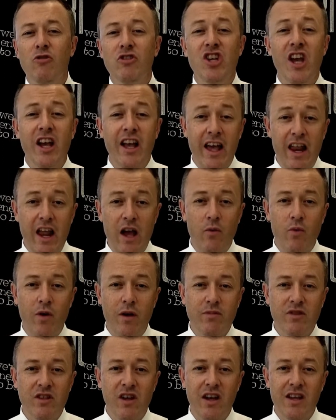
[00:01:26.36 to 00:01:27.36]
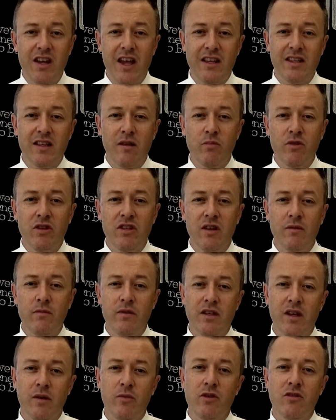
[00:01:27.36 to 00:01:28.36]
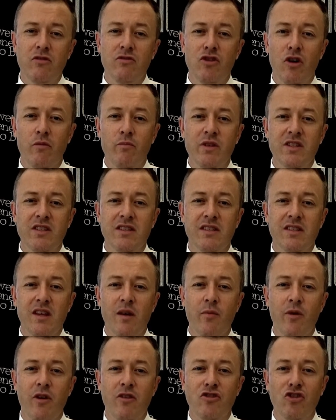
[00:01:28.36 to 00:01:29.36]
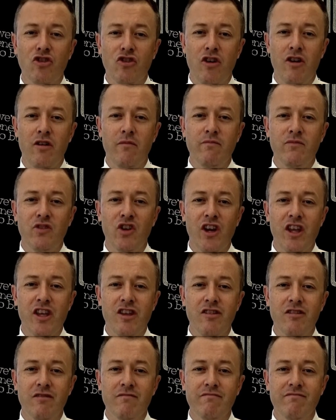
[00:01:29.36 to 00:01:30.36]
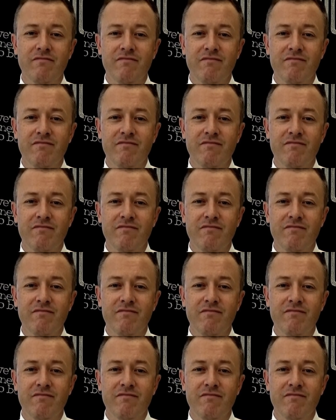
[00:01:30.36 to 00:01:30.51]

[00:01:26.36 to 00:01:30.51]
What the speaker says: or check out our website at www.businessdepot.com.au.